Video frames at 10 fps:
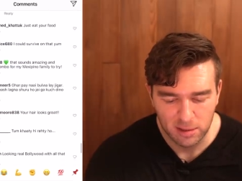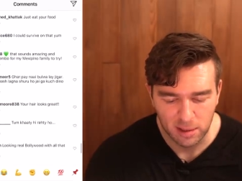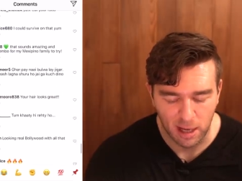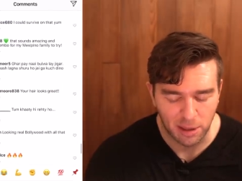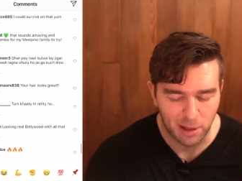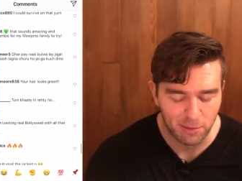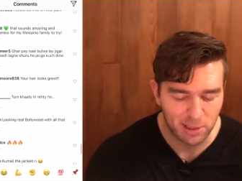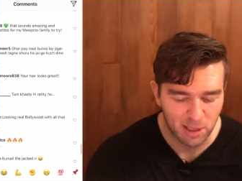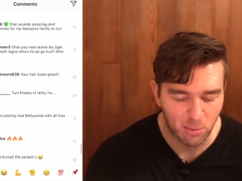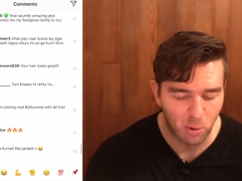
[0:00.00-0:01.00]
Like, I thought I
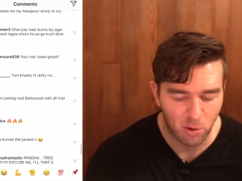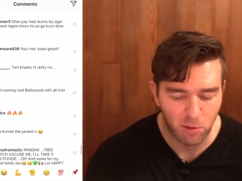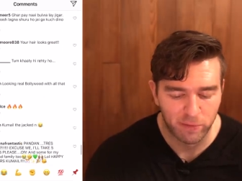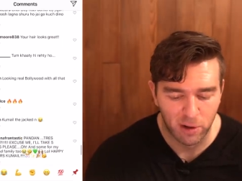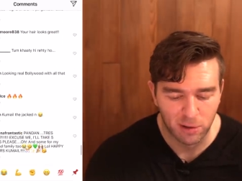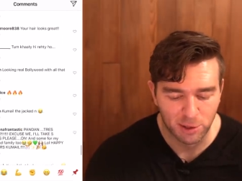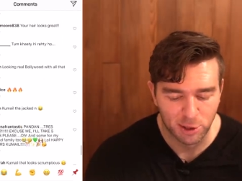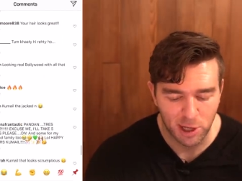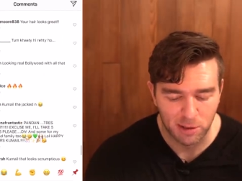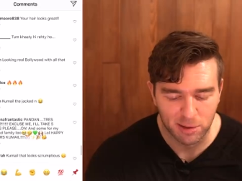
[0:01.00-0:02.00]
would see more overall just
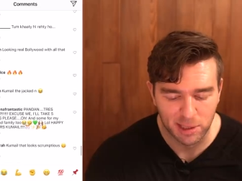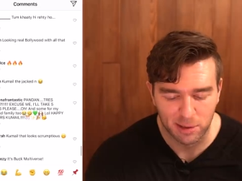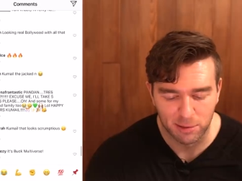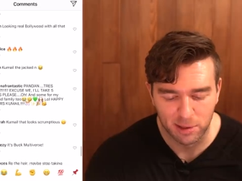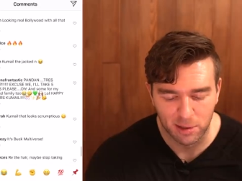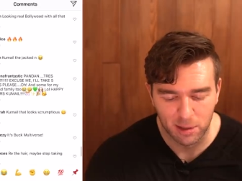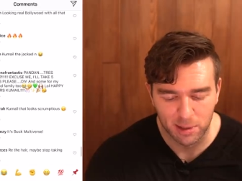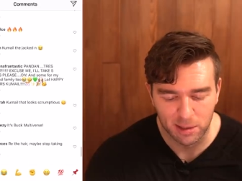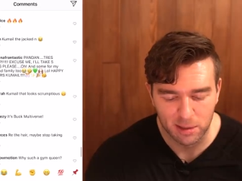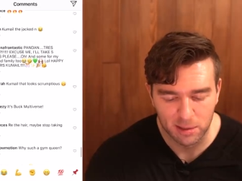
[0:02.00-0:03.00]
general steroid
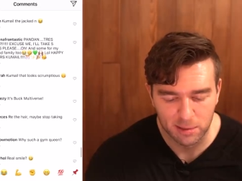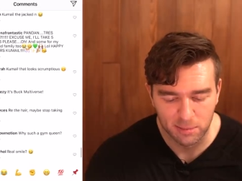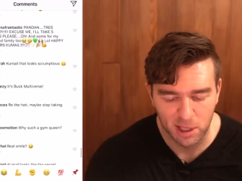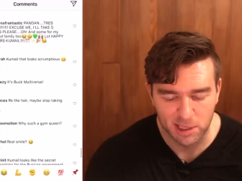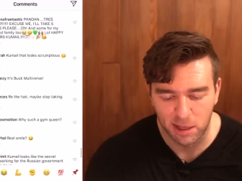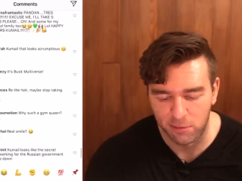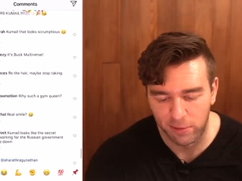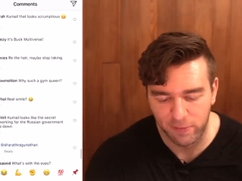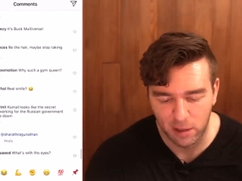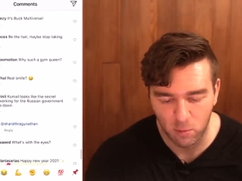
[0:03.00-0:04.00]
comments, but instead we
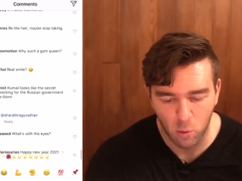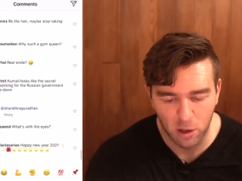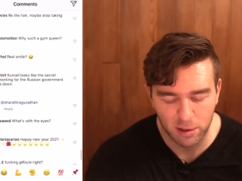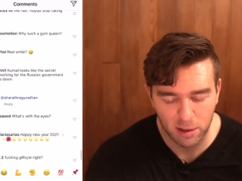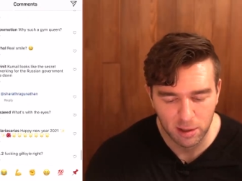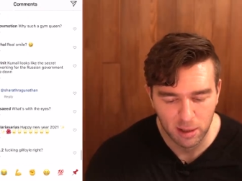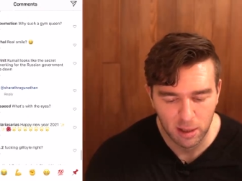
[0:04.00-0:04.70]
find one,